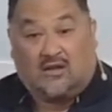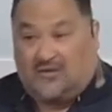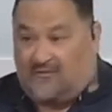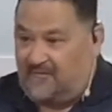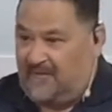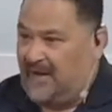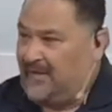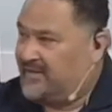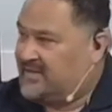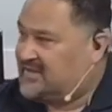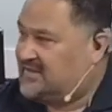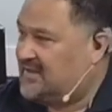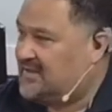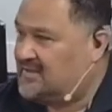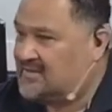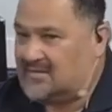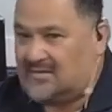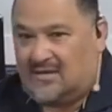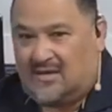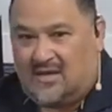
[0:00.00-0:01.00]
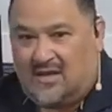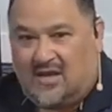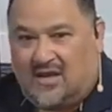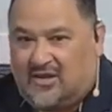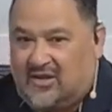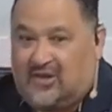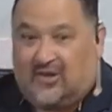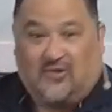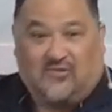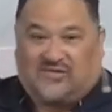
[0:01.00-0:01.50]
The Pharisees.
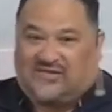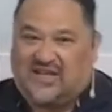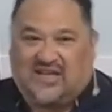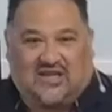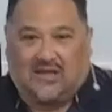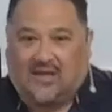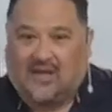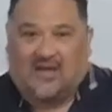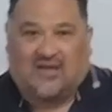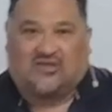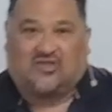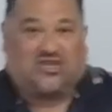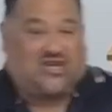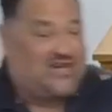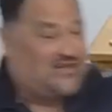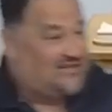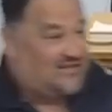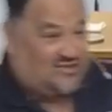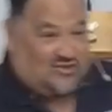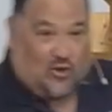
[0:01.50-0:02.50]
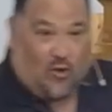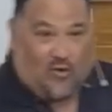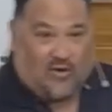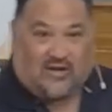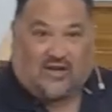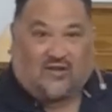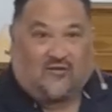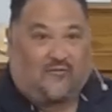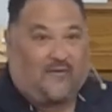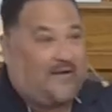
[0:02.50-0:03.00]
You don't see Jesus going
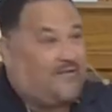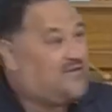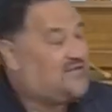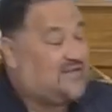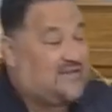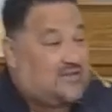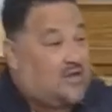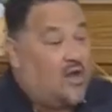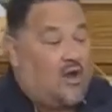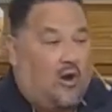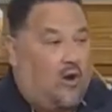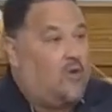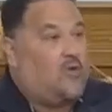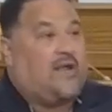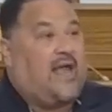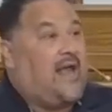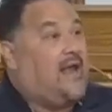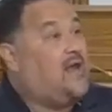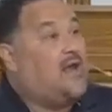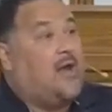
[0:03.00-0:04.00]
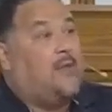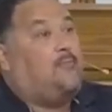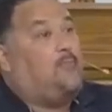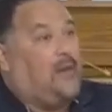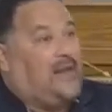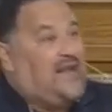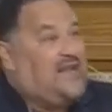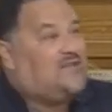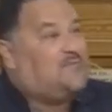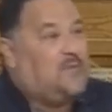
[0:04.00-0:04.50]
to the Pharisees, okay,
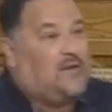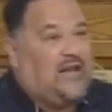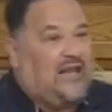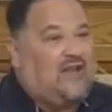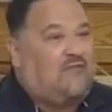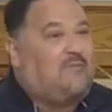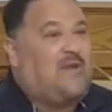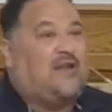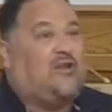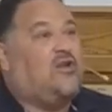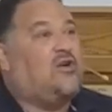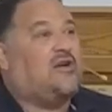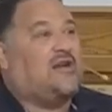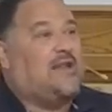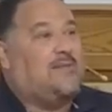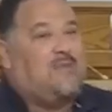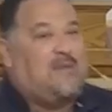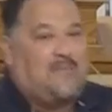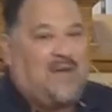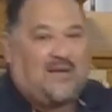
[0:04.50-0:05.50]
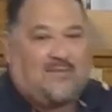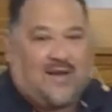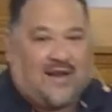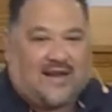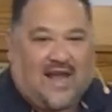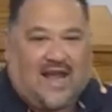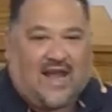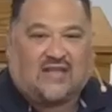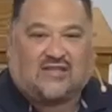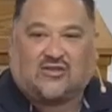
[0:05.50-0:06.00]
please believe me, look, let me make my
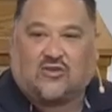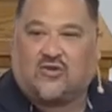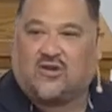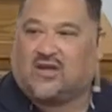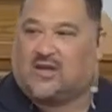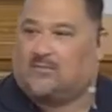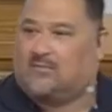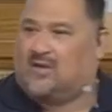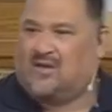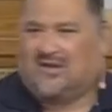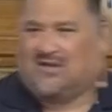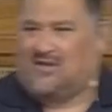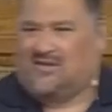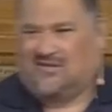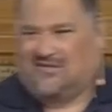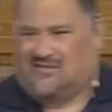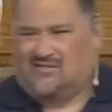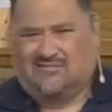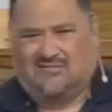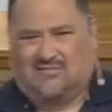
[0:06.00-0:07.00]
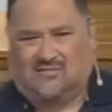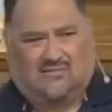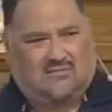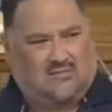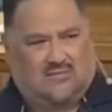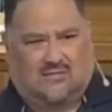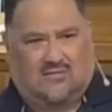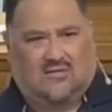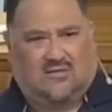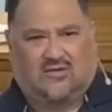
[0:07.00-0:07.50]
case so you can...
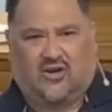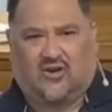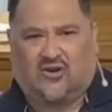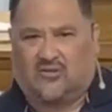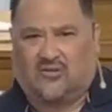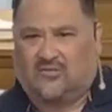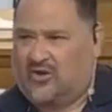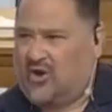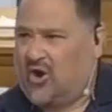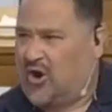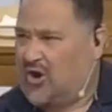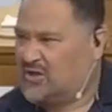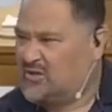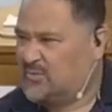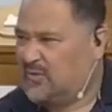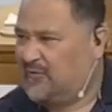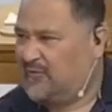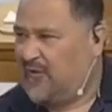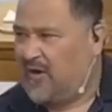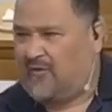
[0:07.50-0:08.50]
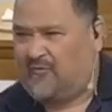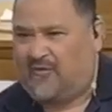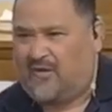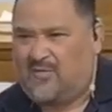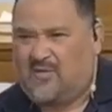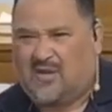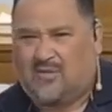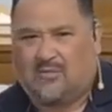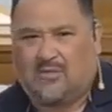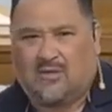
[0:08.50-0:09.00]
Their hearts were far
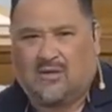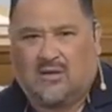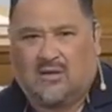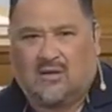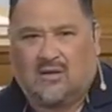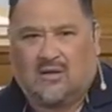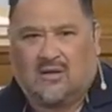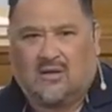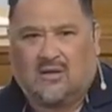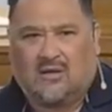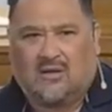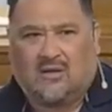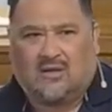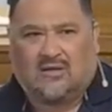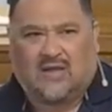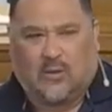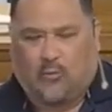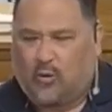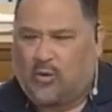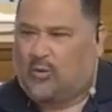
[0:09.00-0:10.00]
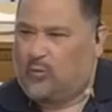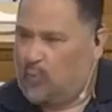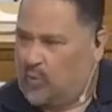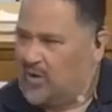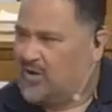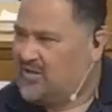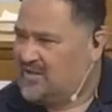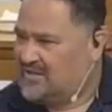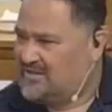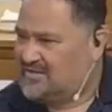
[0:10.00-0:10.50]
from him. They weren't
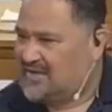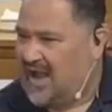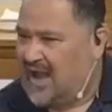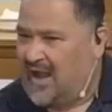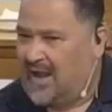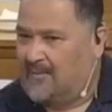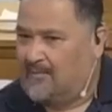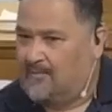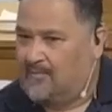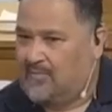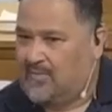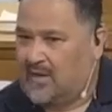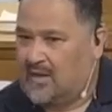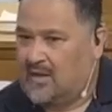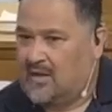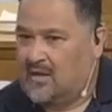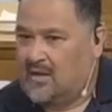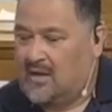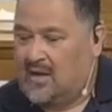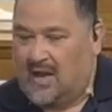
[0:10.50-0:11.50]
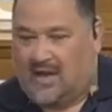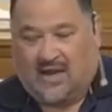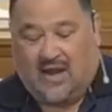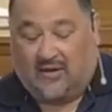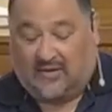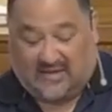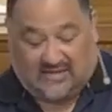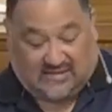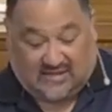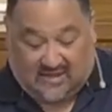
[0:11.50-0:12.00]
worth his time. And now
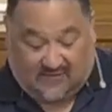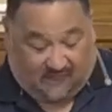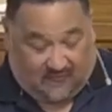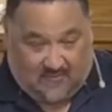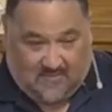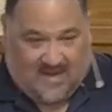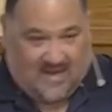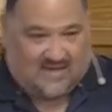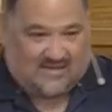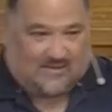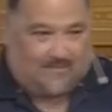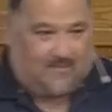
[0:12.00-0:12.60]
listen, for me as a